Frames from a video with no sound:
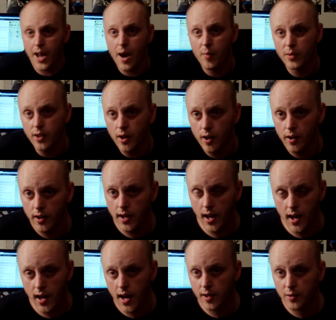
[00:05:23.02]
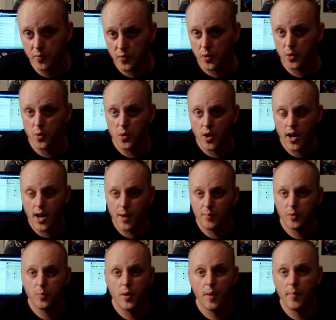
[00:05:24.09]
up a guy with 100K asking for a dual com
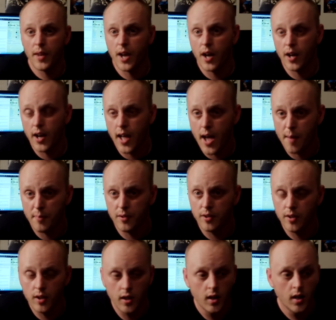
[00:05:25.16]
is probably not gonna happen.